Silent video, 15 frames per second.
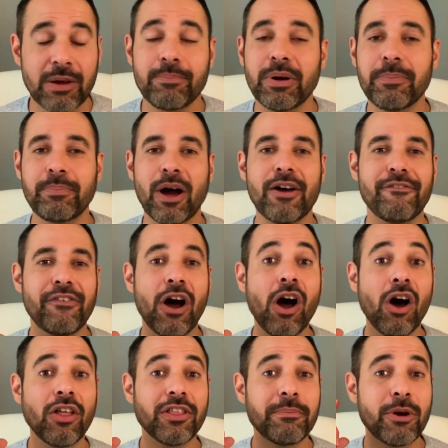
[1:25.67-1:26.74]
But by
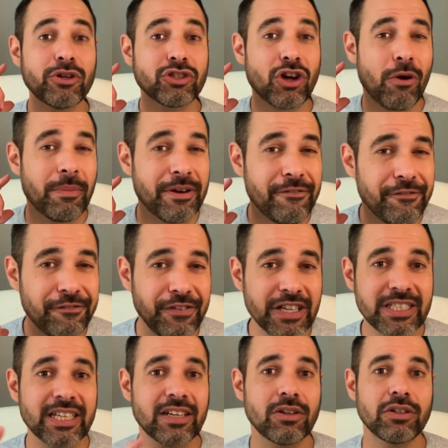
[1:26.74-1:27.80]
far the most common
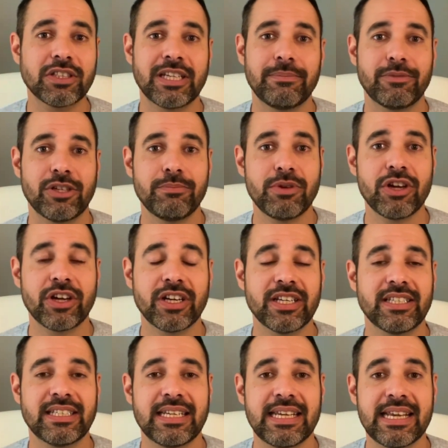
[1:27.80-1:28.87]
physical symptom you're going to
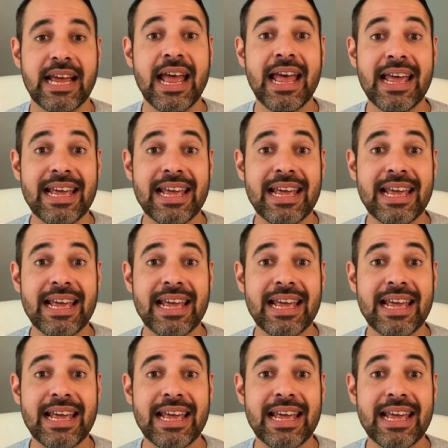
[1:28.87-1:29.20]
see